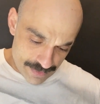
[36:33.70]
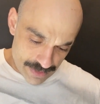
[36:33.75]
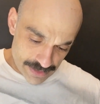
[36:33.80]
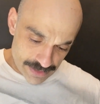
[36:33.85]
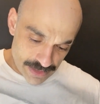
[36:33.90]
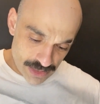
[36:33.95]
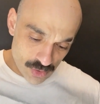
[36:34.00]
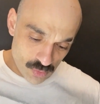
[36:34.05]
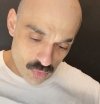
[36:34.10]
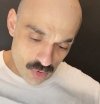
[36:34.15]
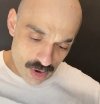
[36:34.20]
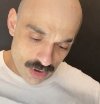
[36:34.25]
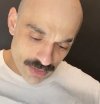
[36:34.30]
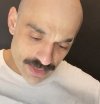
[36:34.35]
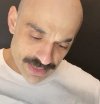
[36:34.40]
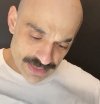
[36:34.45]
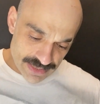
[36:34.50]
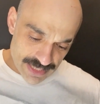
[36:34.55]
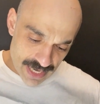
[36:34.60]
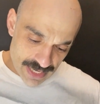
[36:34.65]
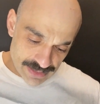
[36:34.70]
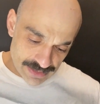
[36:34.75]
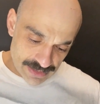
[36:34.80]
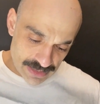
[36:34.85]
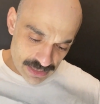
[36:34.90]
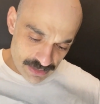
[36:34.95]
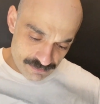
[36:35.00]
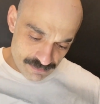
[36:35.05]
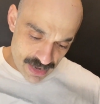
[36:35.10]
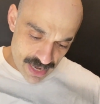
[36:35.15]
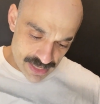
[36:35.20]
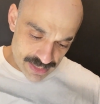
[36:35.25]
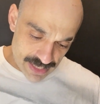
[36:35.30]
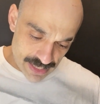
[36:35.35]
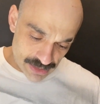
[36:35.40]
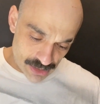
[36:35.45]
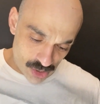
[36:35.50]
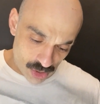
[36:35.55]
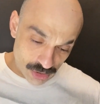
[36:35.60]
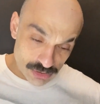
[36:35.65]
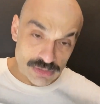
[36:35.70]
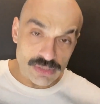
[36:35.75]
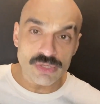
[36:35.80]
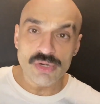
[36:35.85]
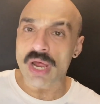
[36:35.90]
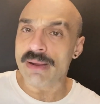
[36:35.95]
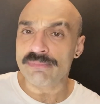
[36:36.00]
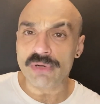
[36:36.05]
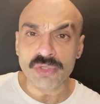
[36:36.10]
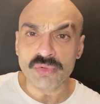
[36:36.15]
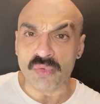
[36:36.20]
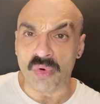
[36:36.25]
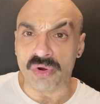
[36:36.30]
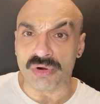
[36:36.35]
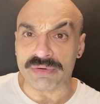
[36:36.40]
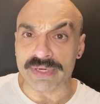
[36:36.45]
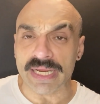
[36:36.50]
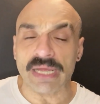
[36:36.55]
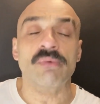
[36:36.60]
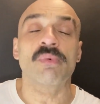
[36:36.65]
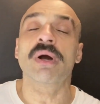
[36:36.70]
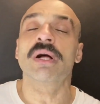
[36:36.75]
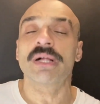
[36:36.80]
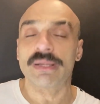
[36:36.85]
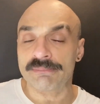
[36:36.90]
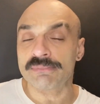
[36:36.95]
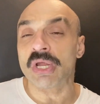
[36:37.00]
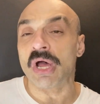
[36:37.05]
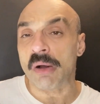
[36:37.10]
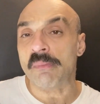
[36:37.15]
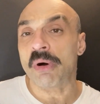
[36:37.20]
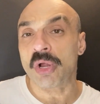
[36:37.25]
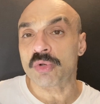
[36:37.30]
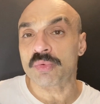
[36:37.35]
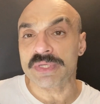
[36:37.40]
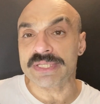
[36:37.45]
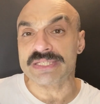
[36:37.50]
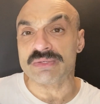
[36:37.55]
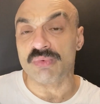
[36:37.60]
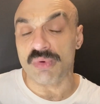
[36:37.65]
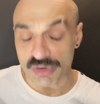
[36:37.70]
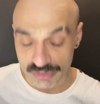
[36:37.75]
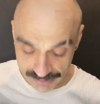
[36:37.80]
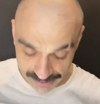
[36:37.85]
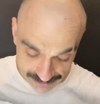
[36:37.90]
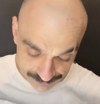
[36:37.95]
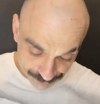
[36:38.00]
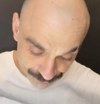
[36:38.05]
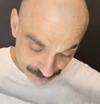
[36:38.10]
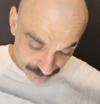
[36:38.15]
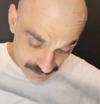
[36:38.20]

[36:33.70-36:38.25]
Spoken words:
He worries that he may get lost. No, I'm not worried. Well, I'm always worried.